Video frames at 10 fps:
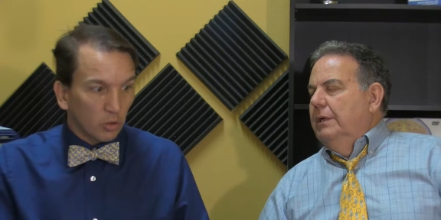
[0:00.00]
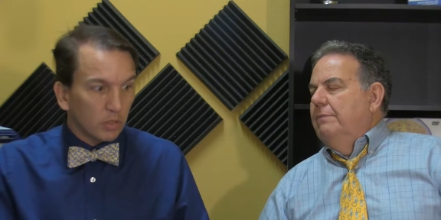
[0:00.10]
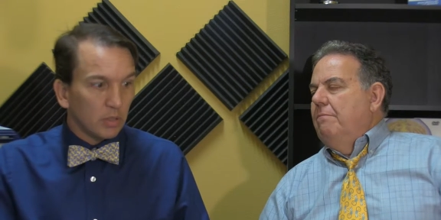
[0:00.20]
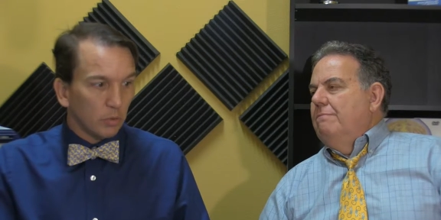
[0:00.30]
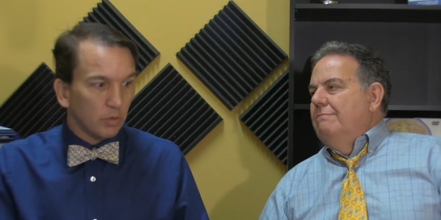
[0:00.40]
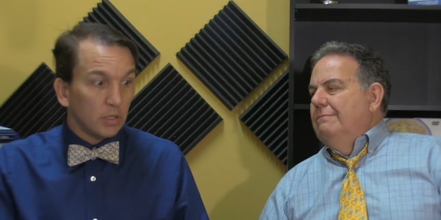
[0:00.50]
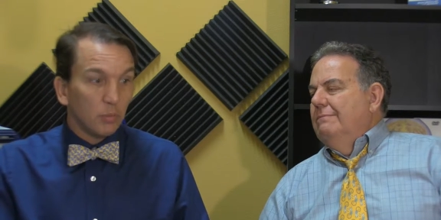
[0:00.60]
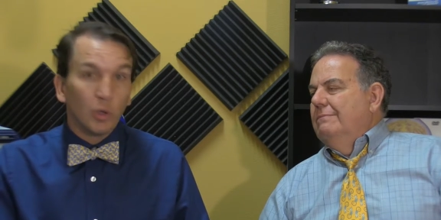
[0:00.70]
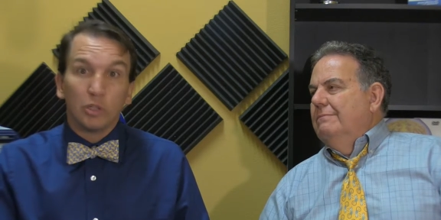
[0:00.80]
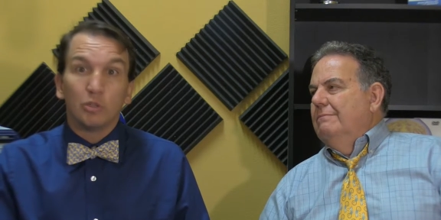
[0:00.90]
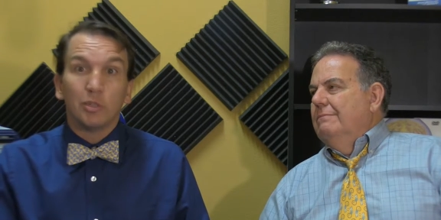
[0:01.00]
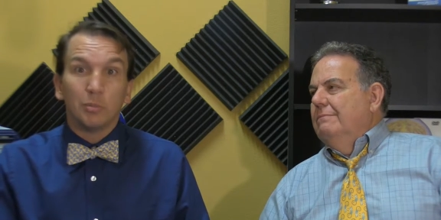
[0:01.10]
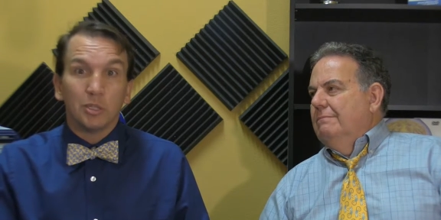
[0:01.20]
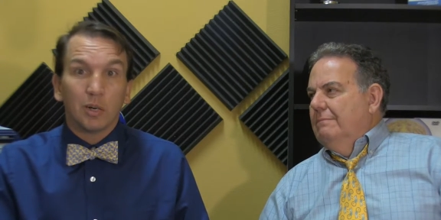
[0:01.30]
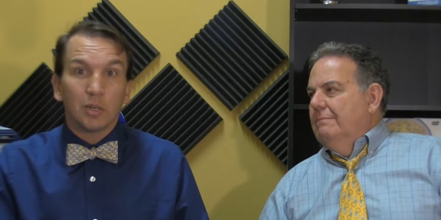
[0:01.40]
Speaker 1: during the movie. Well, you shouldn't
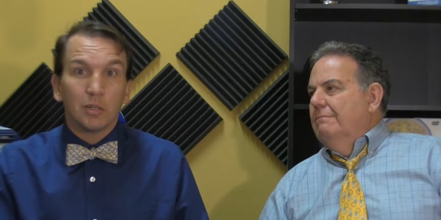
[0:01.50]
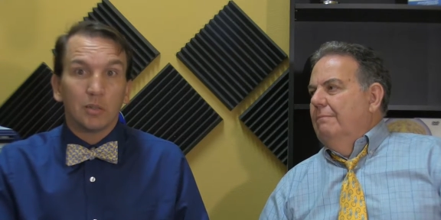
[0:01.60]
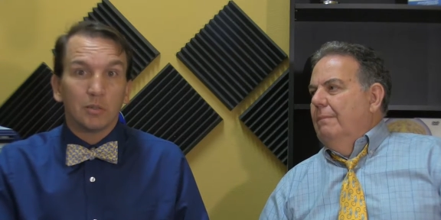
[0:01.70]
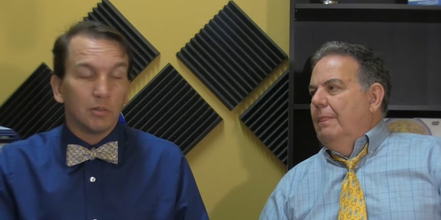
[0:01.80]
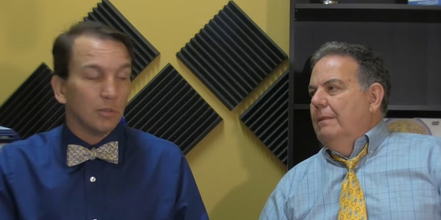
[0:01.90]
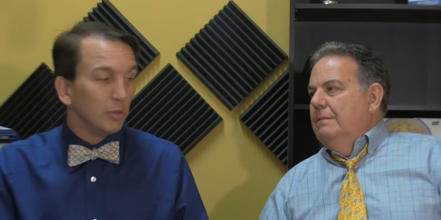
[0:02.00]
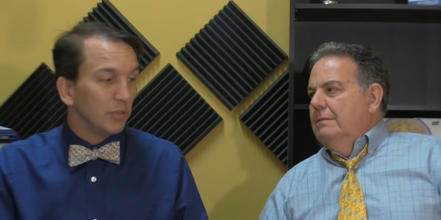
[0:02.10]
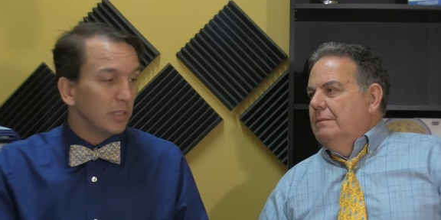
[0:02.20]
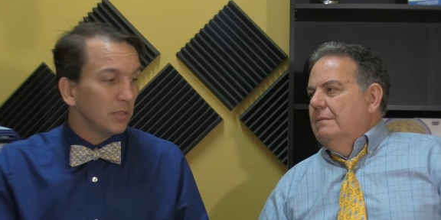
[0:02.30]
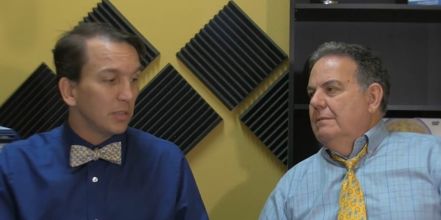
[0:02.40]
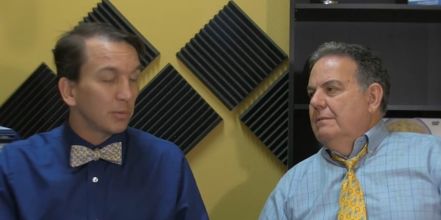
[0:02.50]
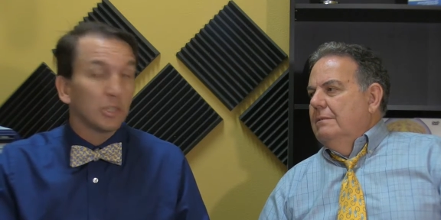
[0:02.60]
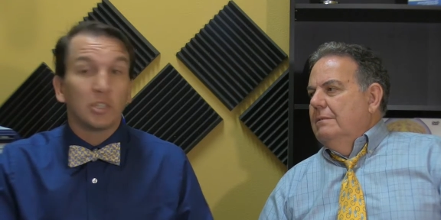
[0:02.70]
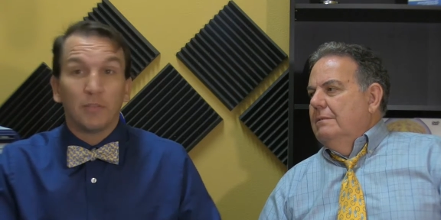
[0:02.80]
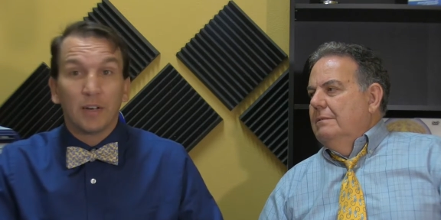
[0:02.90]
be talking during the movie,
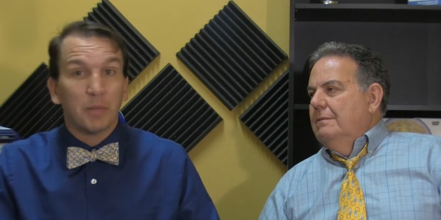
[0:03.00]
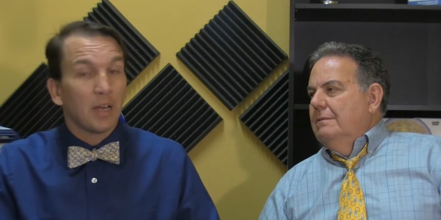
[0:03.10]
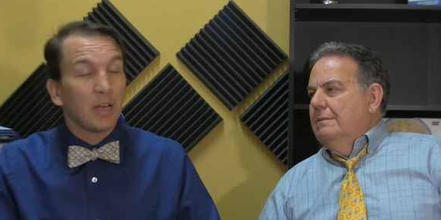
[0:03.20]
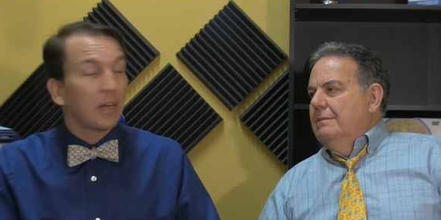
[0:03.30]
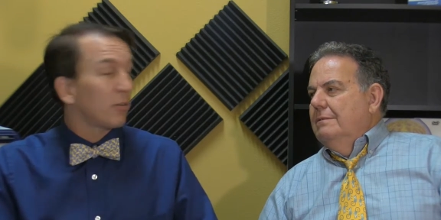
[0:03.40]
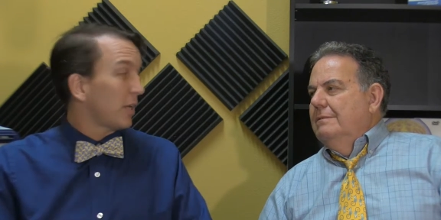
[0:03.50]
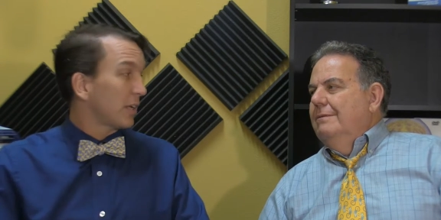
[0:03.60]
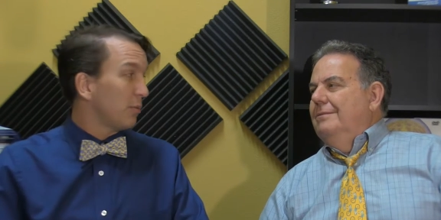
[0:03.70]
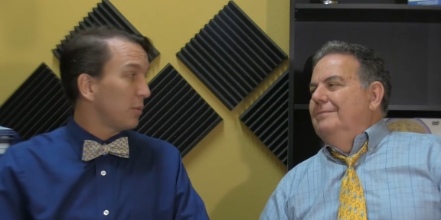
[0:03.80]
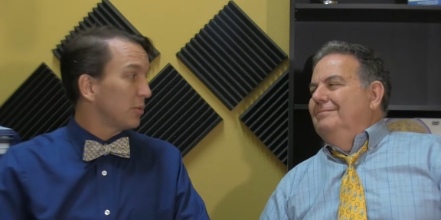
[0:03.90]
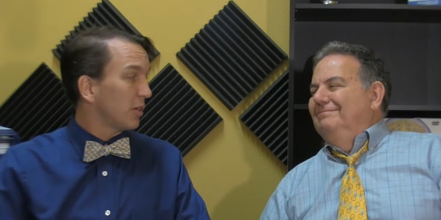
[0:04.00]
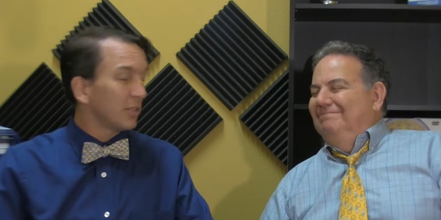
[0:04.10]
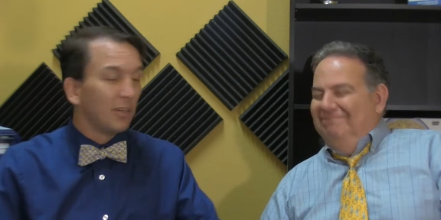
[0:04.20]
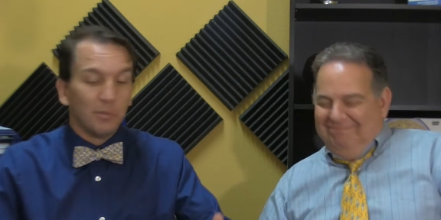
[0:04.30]
especially if I'm. I don't like when people talk during